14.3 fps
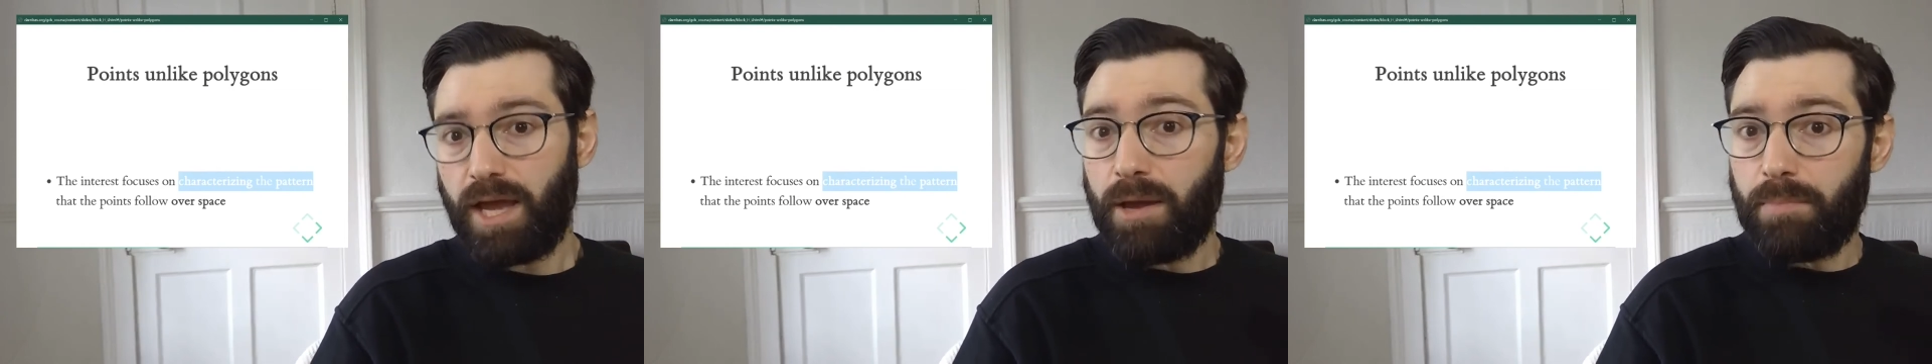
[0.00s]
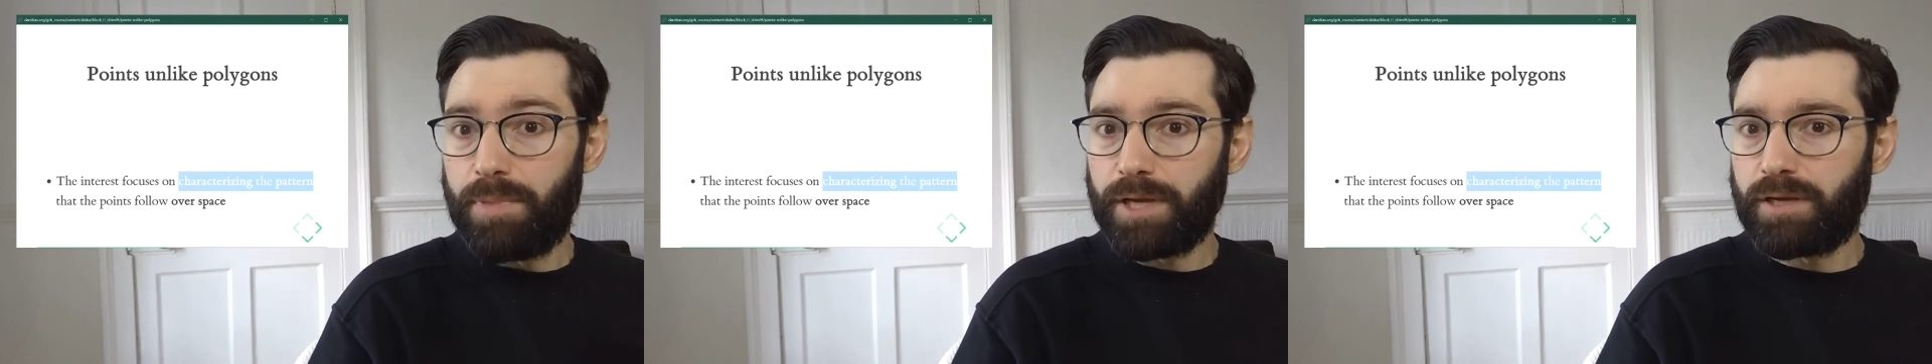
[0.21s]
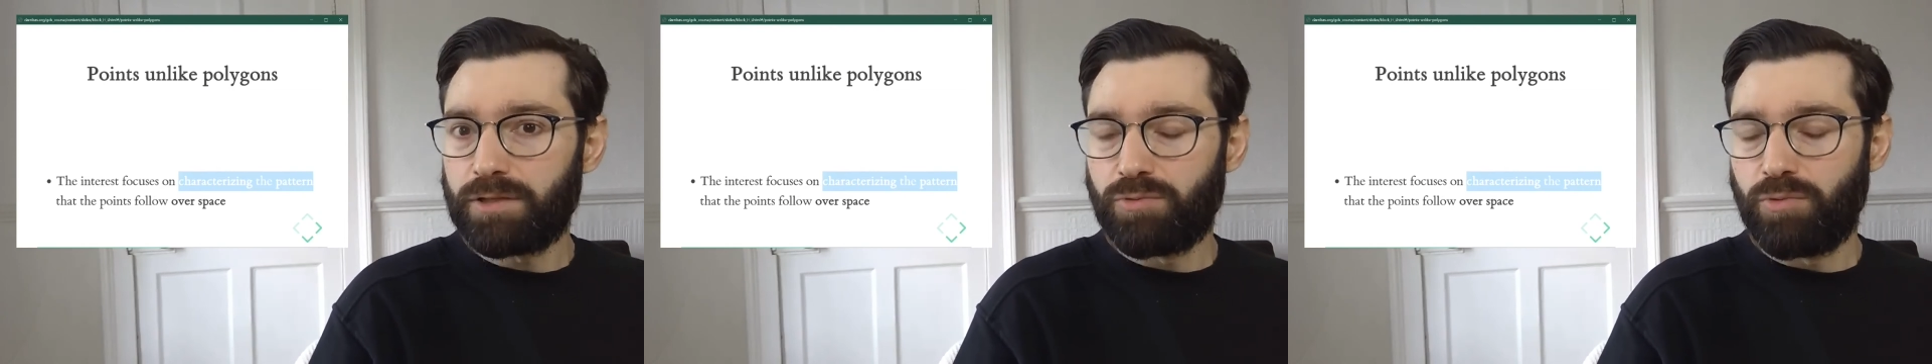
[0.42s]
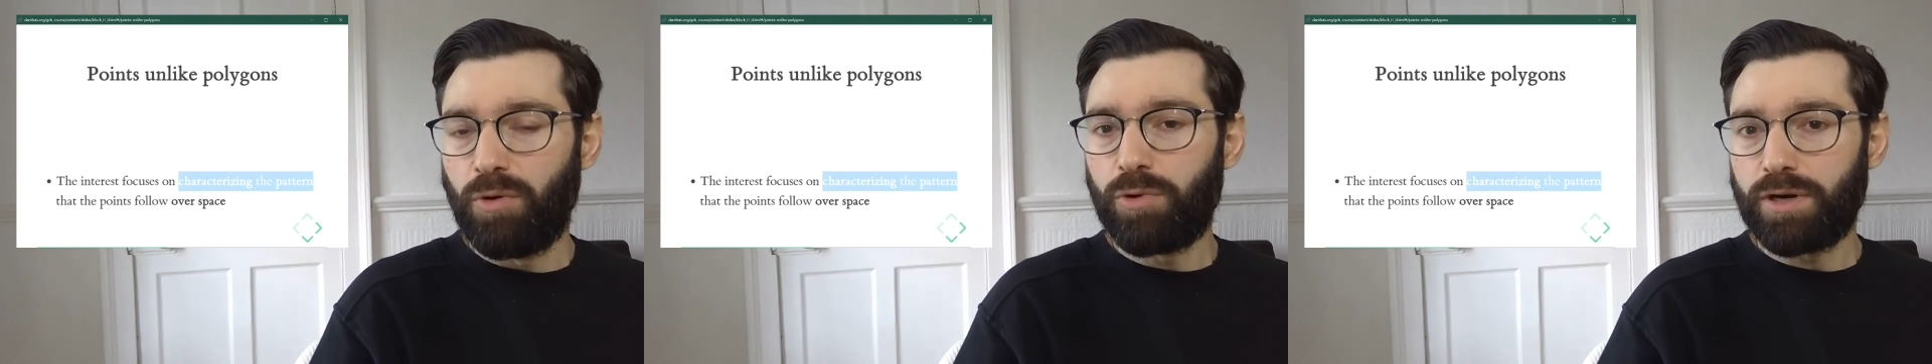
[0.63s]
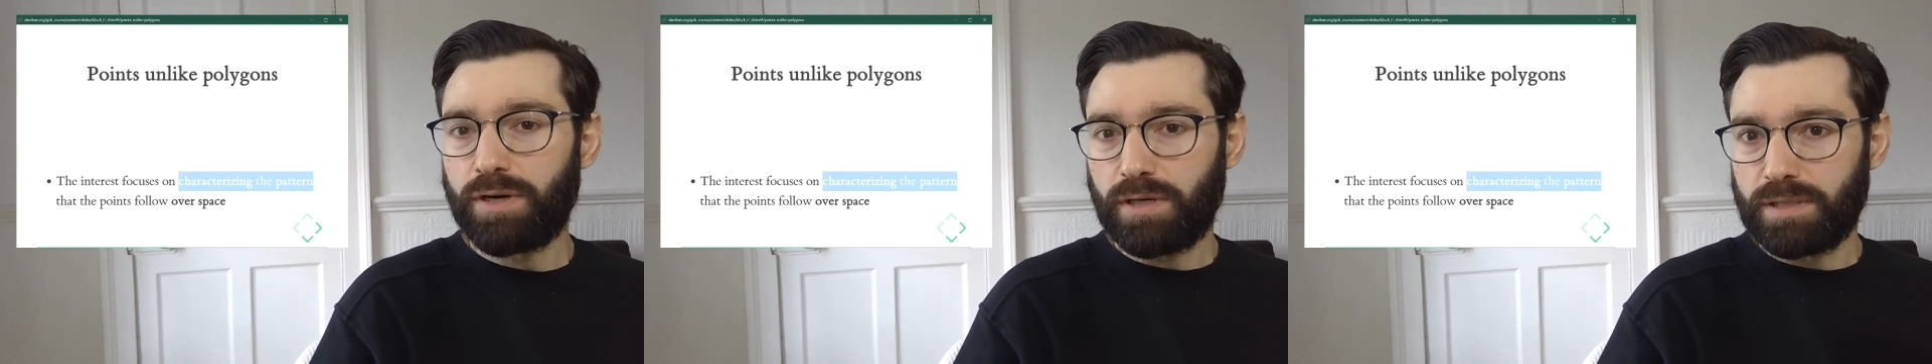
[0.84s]
Because when
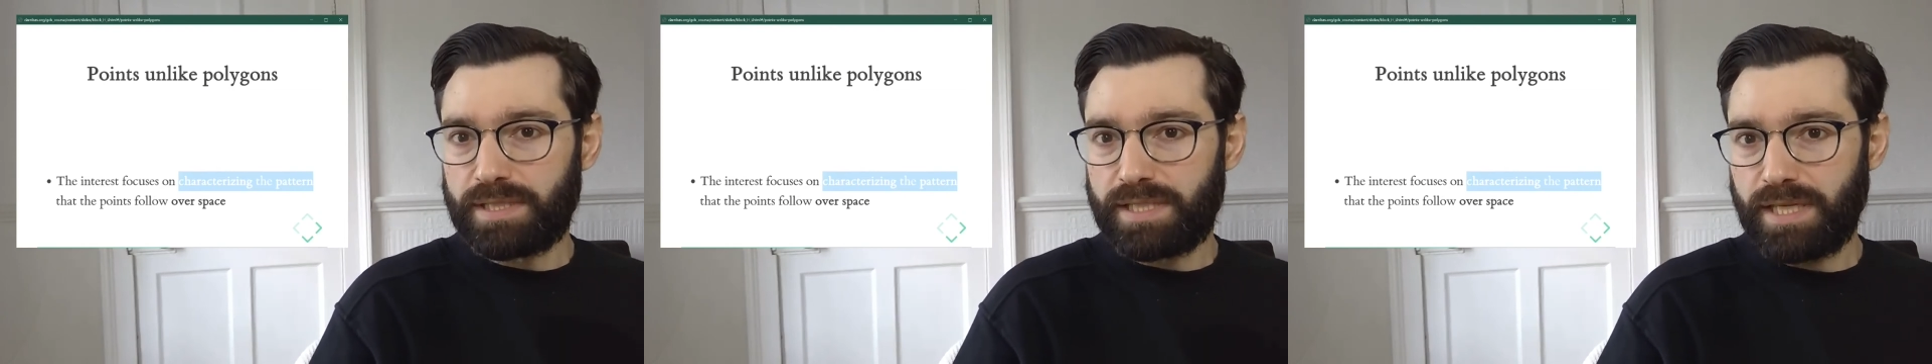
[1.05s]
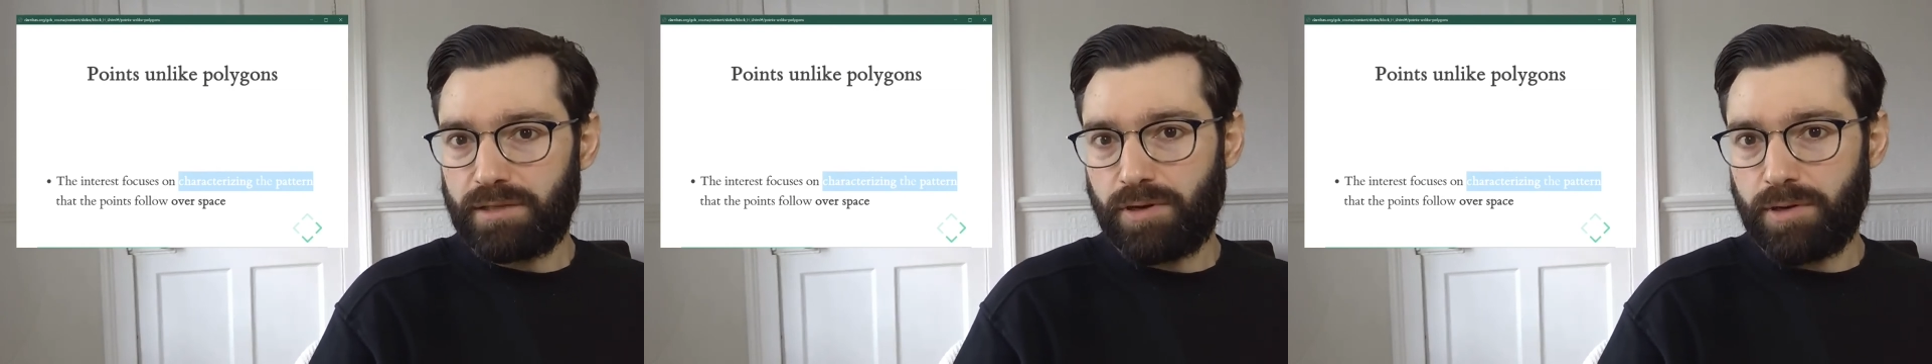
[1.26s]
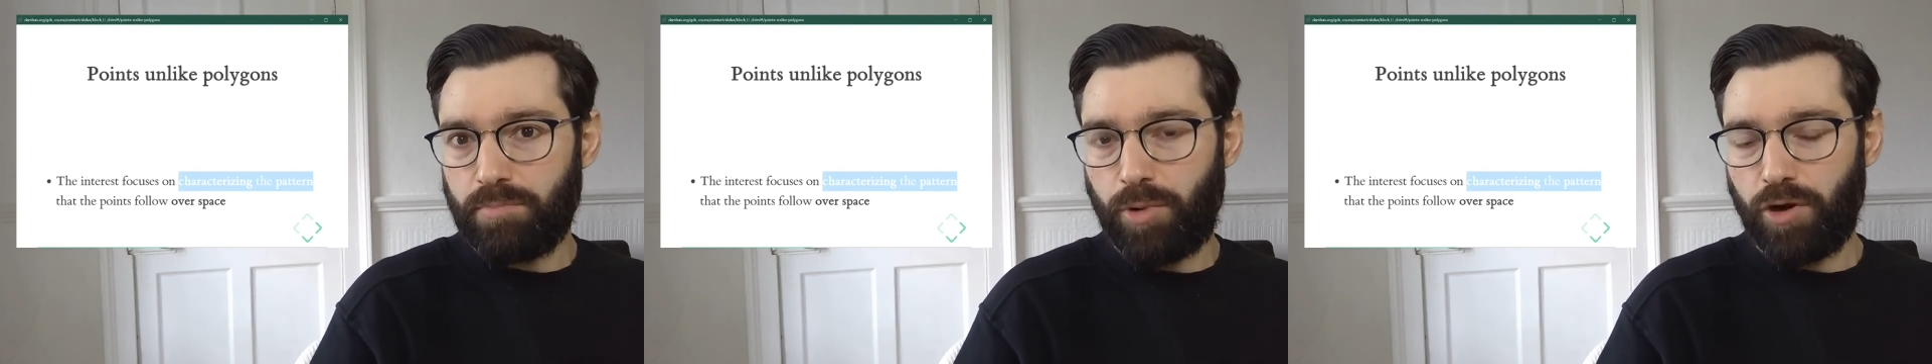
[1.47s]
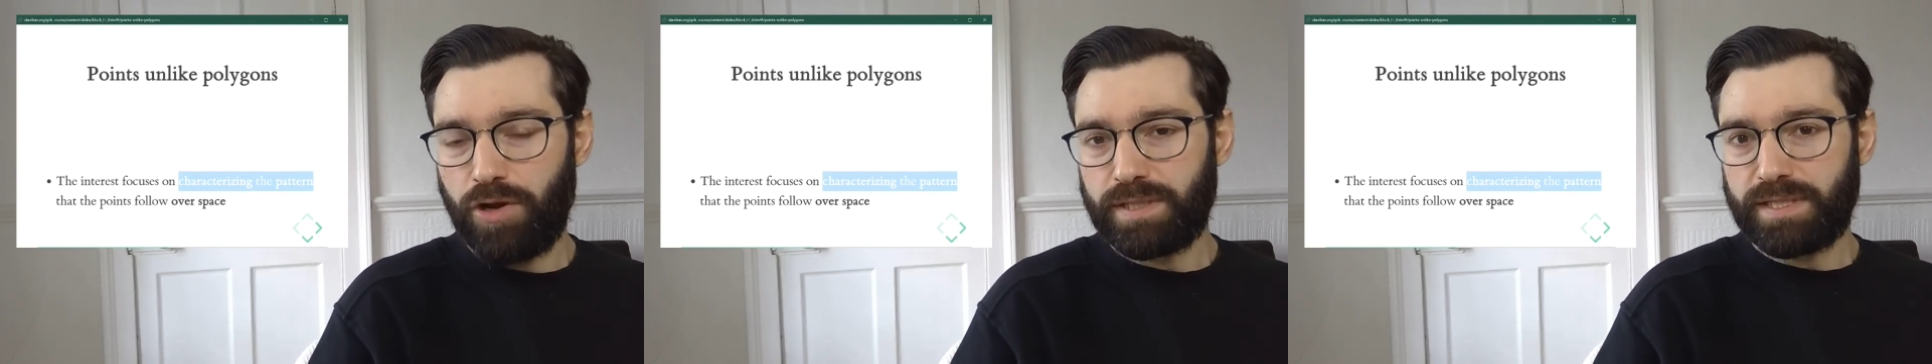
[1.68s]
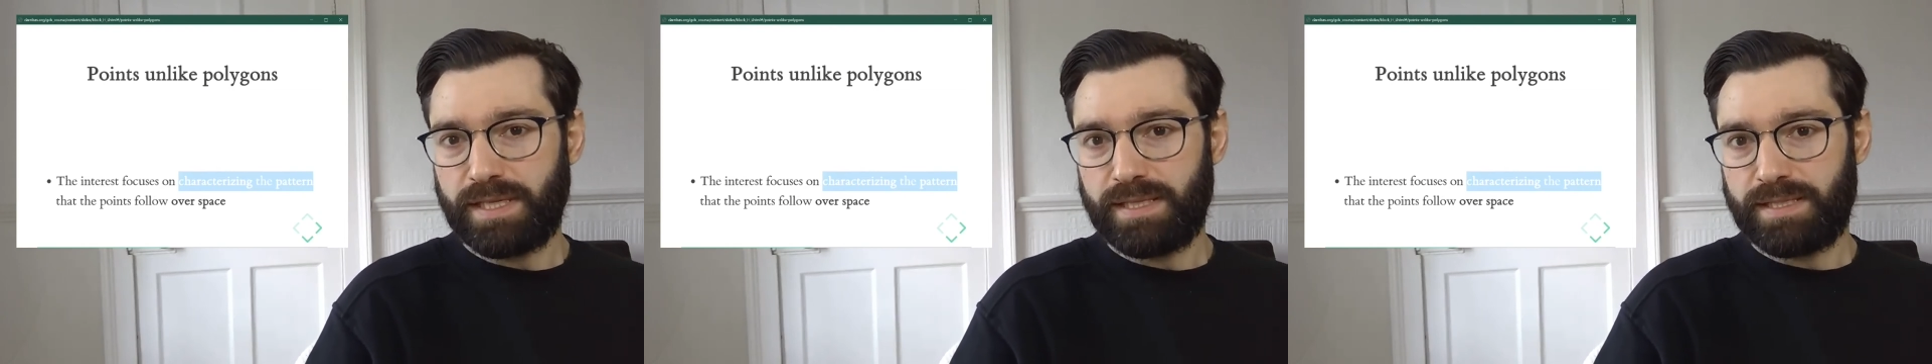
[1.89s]
we're considering
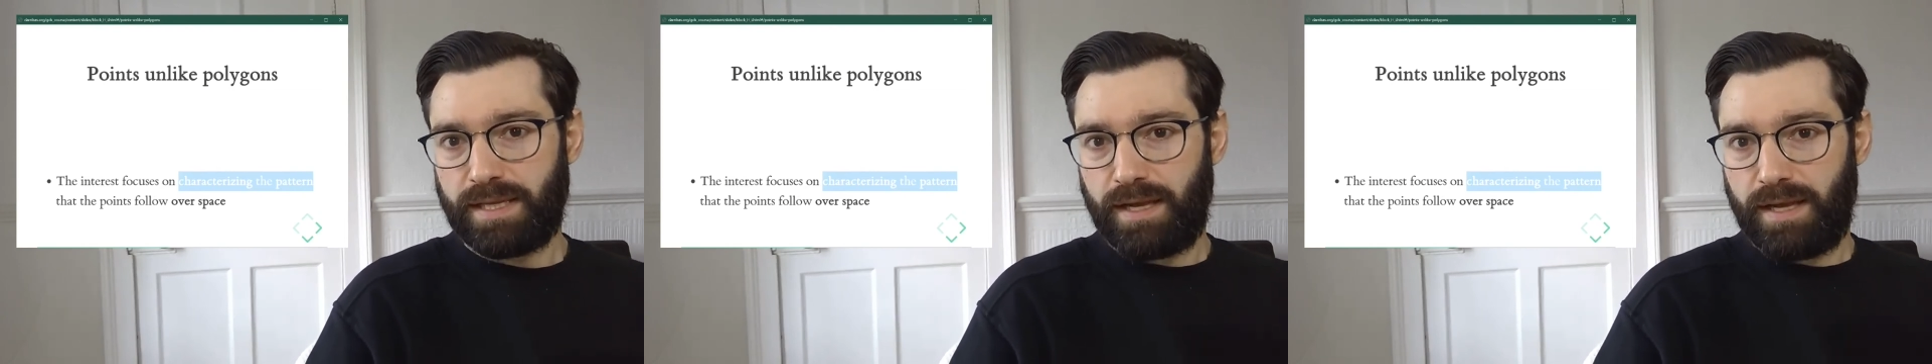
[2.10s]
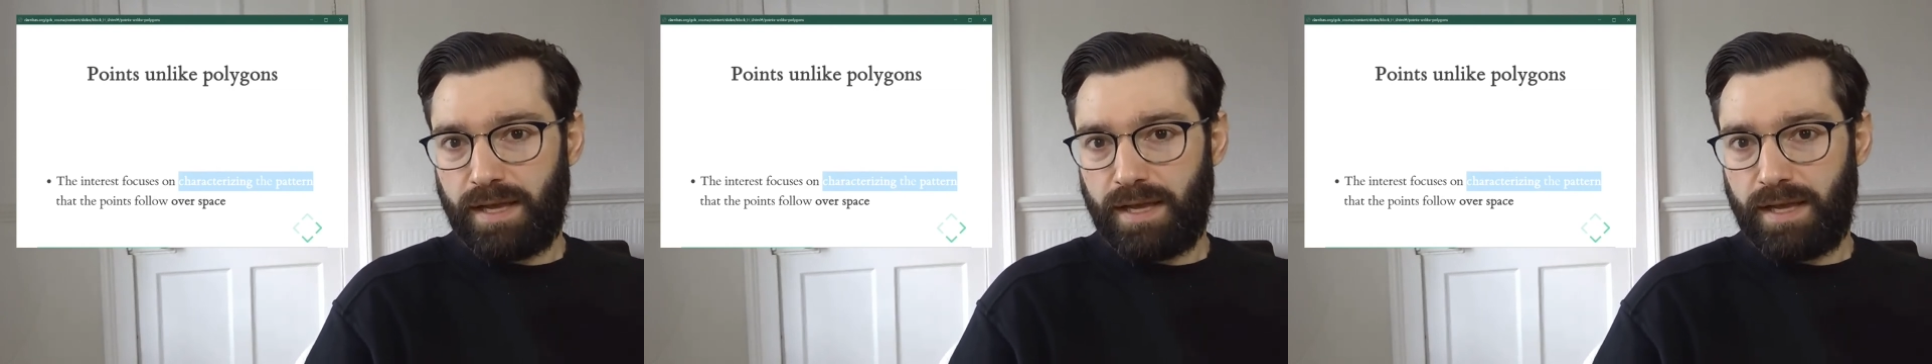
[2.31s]
points as